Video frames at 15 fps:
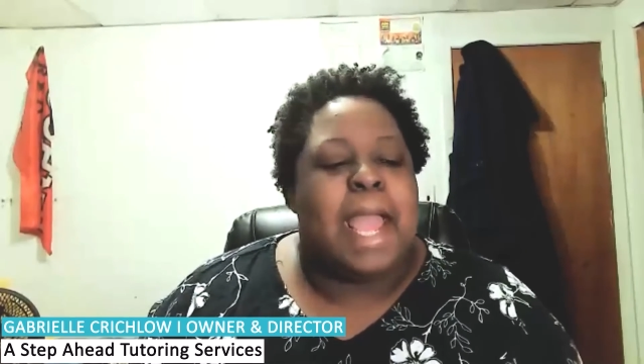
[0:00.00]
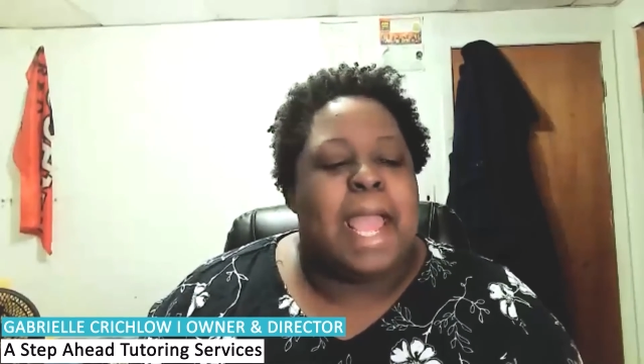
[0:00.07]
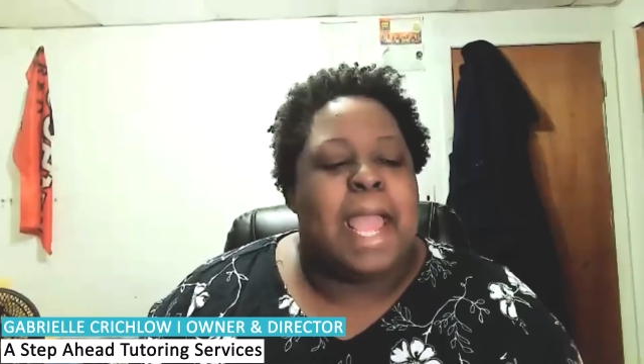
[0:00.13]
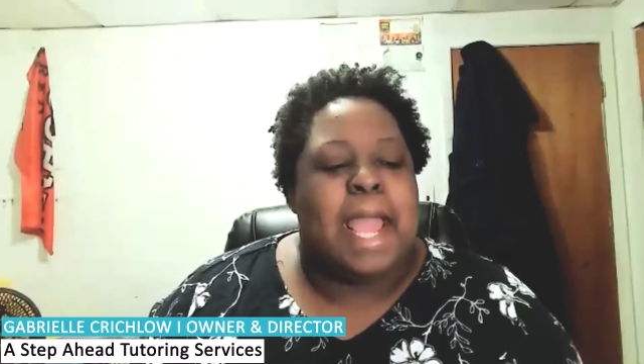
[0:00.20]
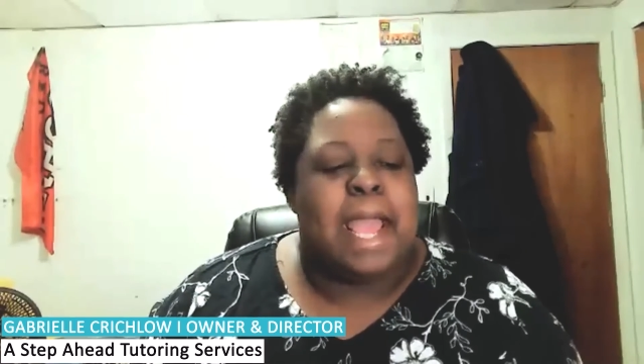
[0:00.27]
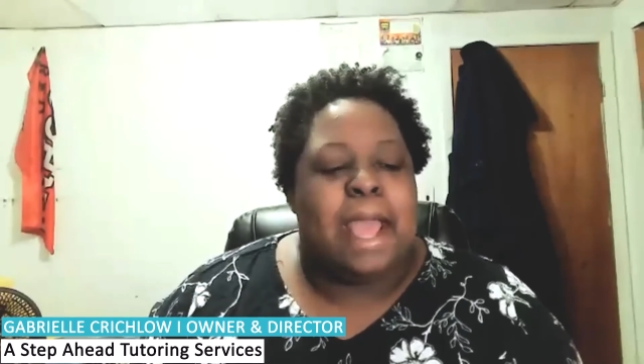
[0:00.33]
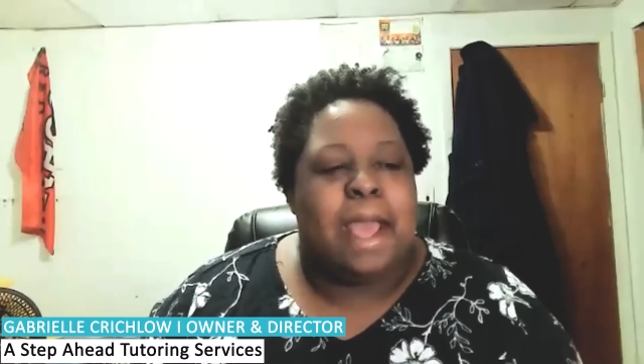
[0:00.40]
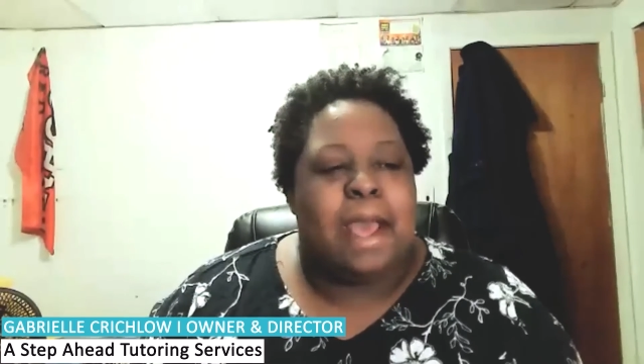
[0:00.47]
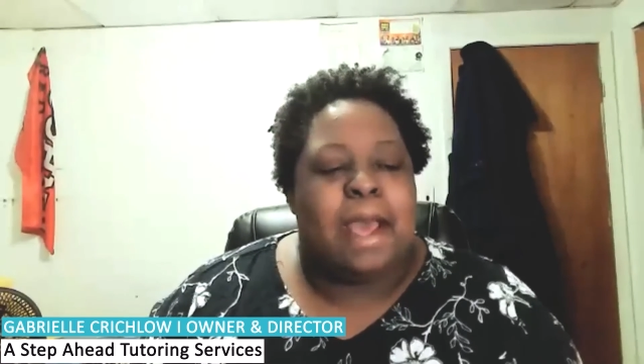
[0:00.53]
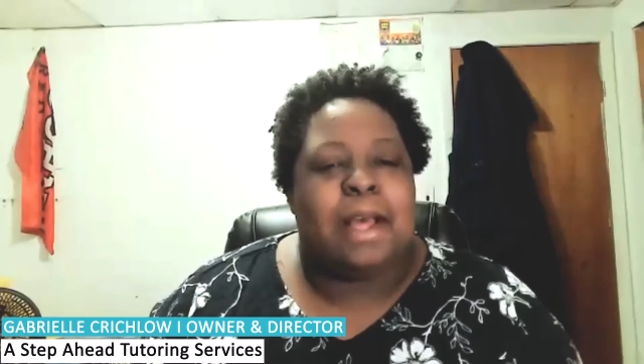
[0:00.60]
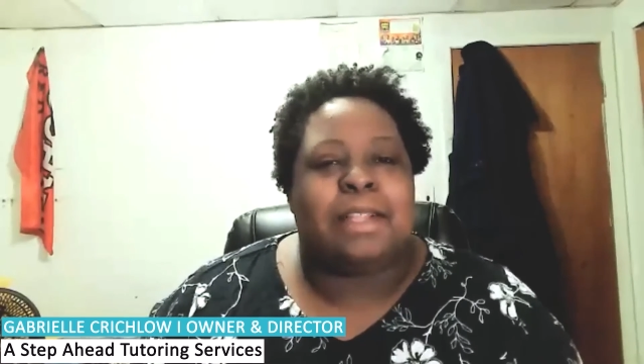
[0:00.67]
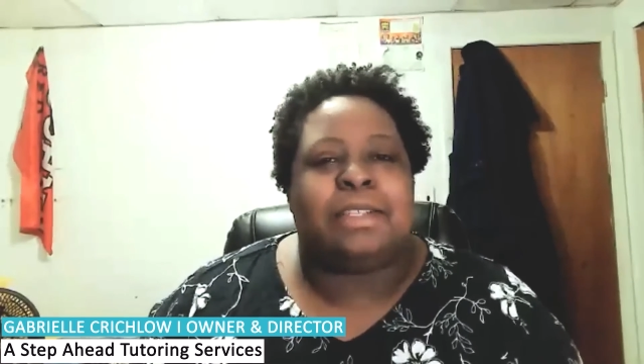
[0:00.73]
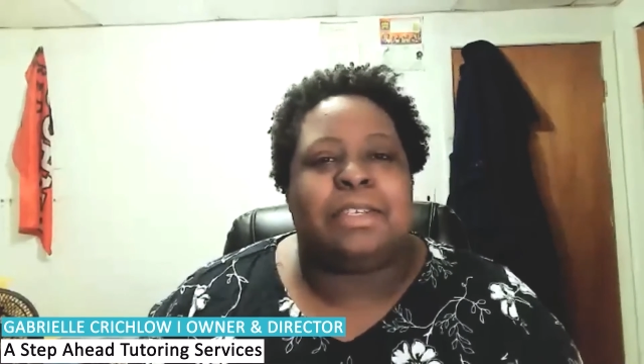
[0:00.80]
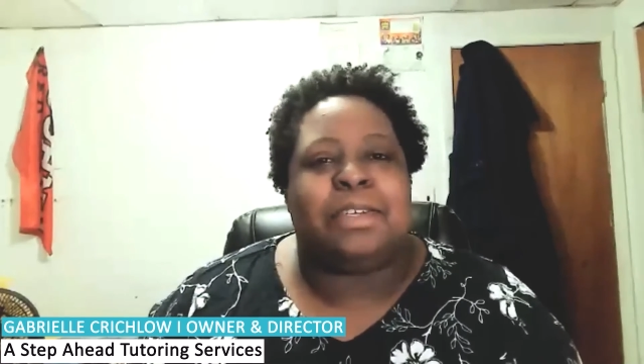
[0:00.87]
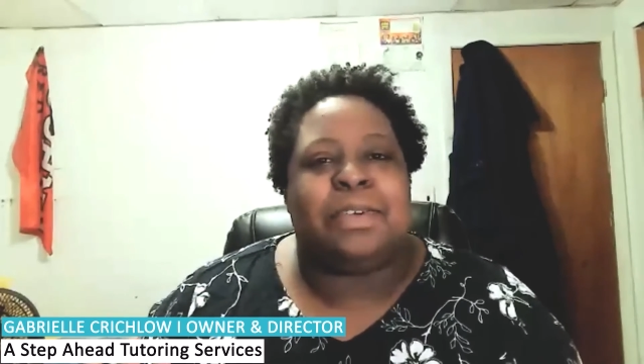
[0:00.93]

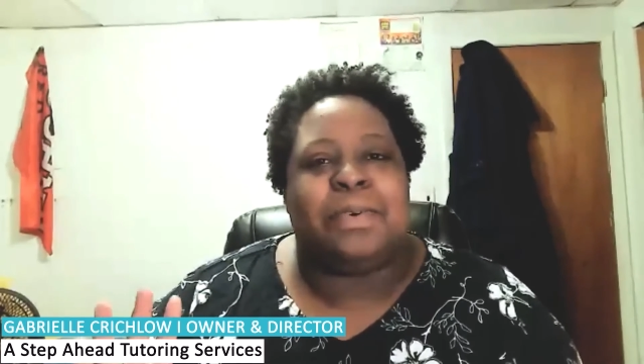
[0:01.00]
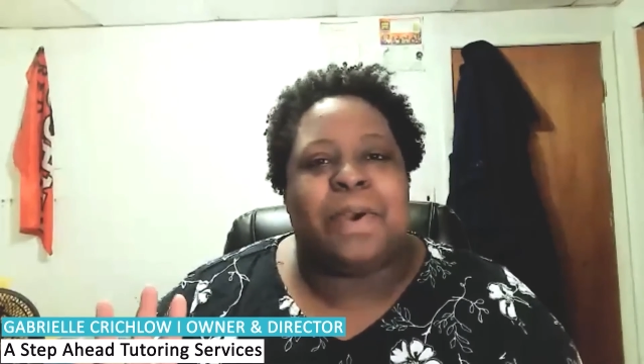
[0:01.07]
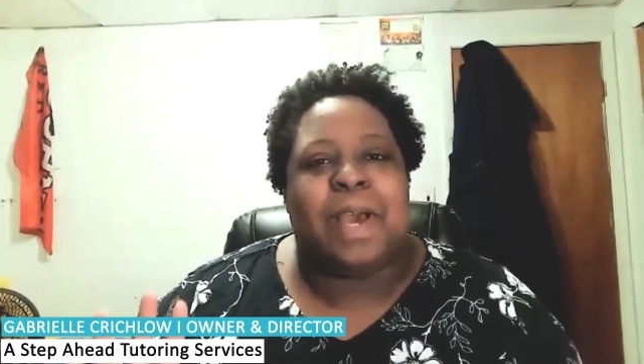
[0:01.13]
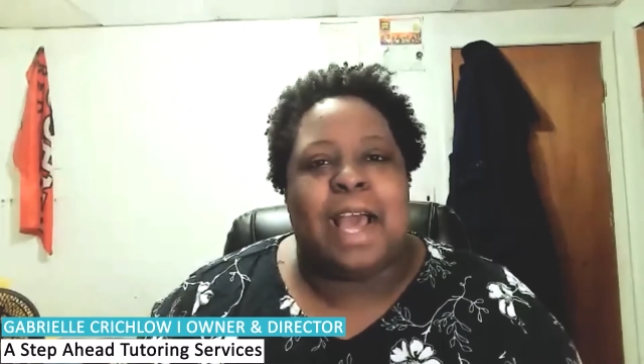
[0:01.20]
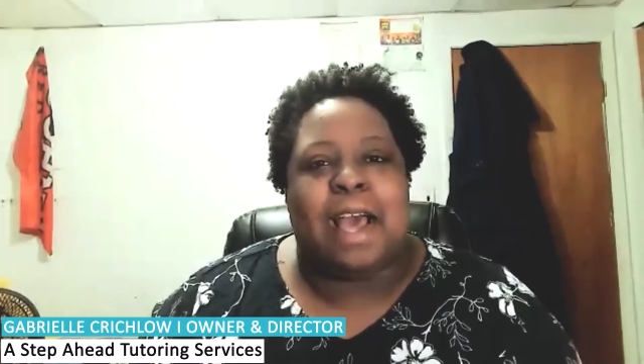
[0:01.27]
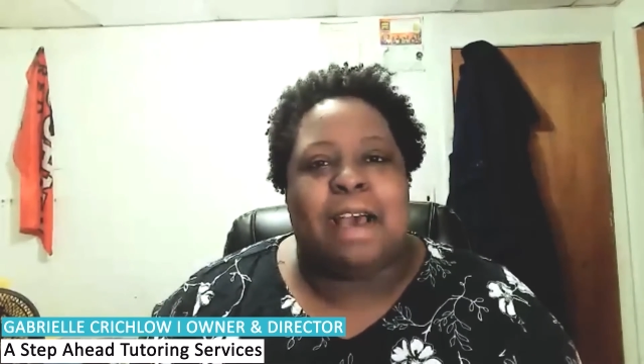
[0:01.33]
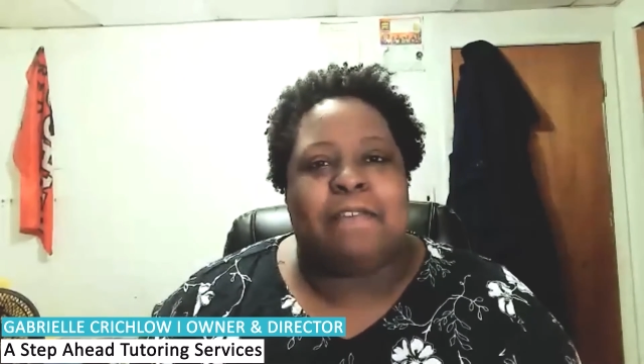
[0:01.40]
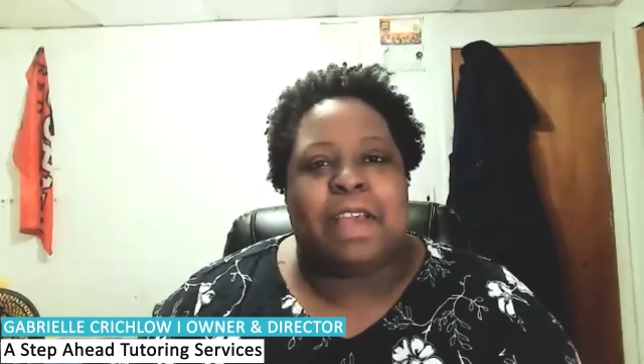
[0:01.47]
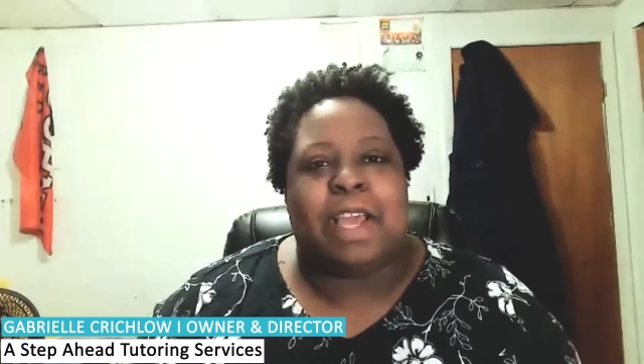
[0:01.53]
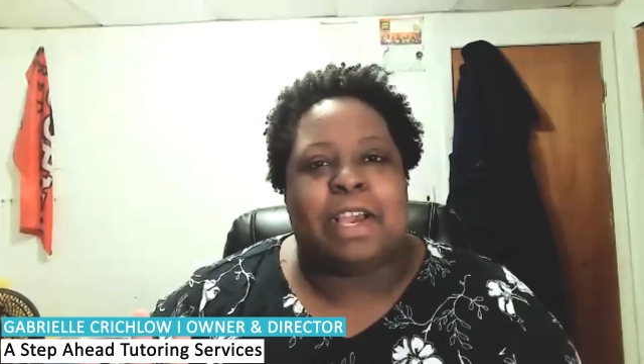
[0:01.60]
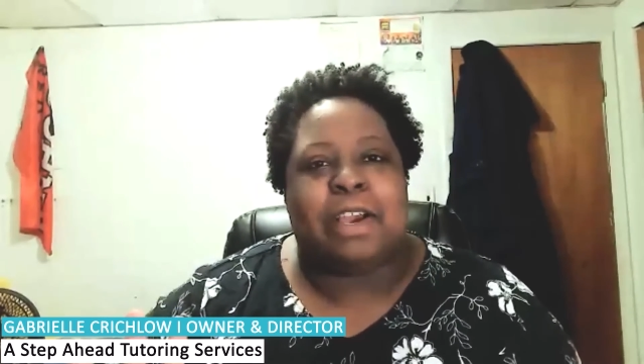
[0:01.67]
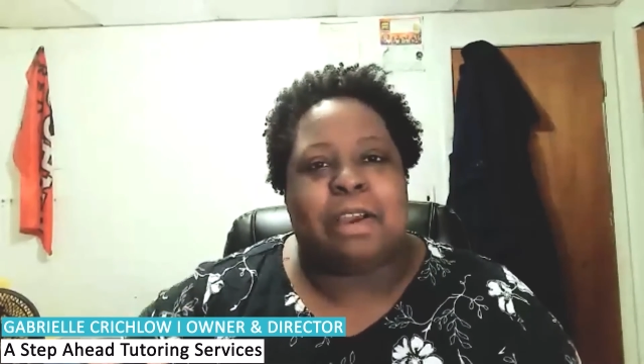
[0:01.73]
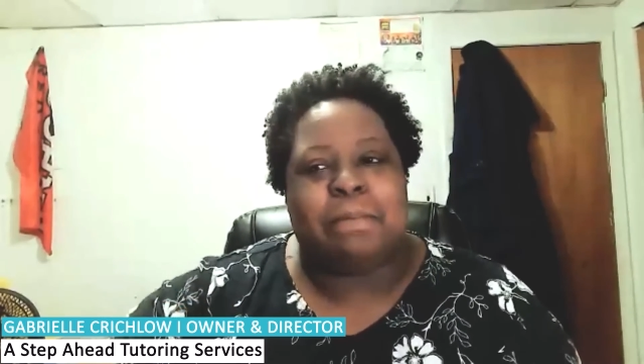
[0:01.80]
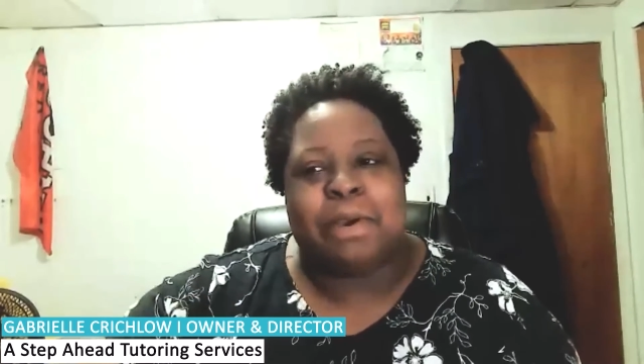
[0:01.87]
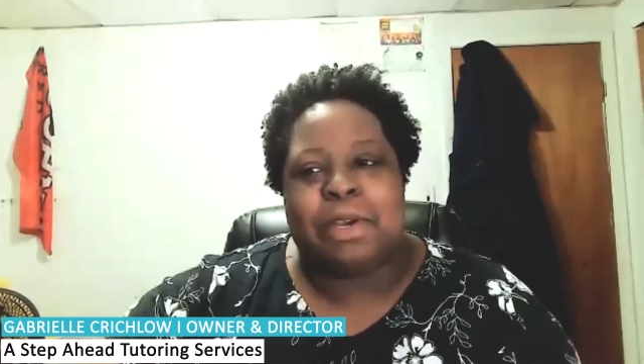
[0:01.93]
And you have a
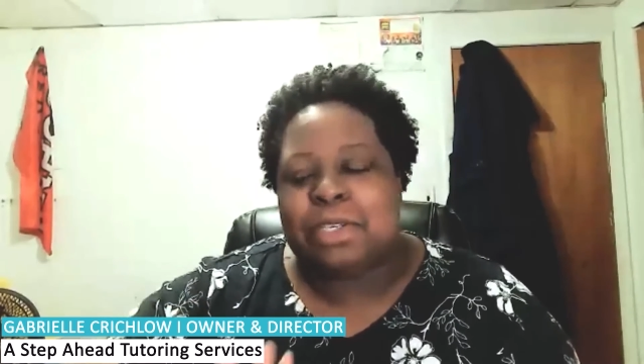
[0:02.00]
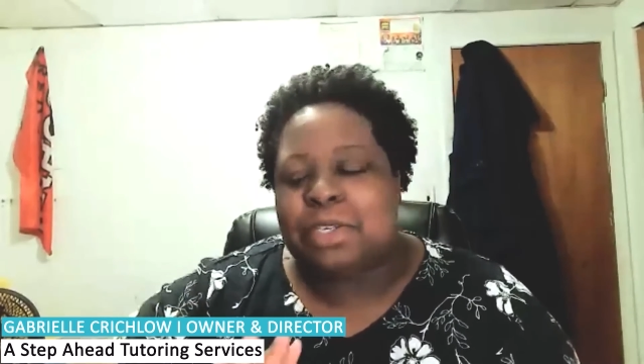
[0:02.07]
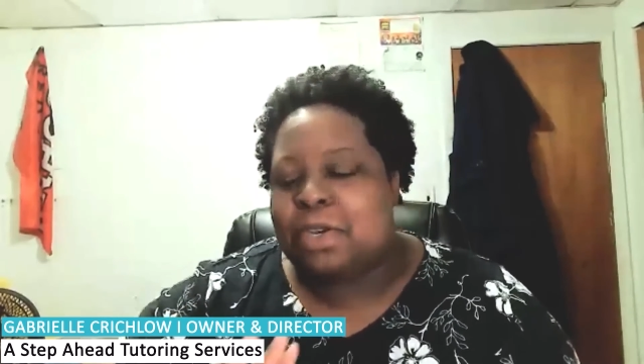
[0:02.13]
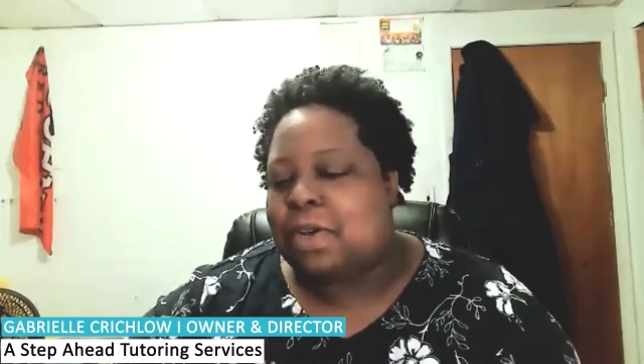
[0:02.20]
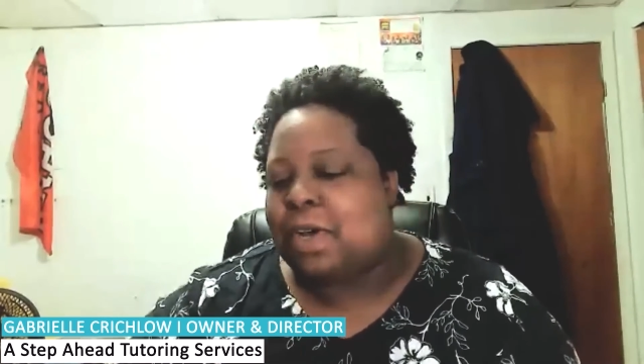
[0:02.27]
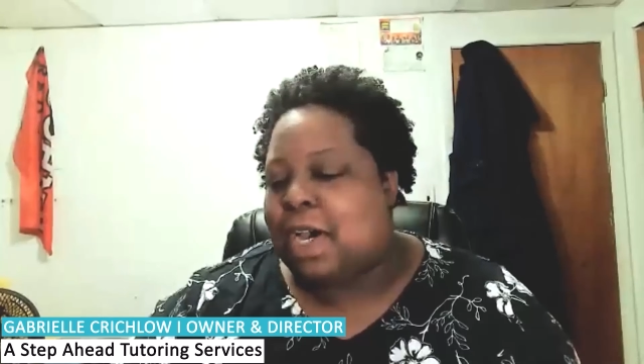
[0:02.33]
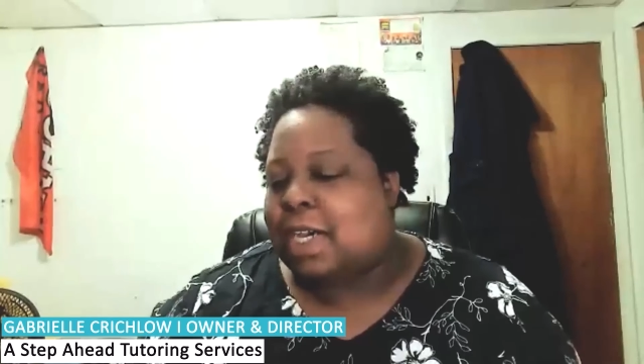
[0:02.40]
commercial.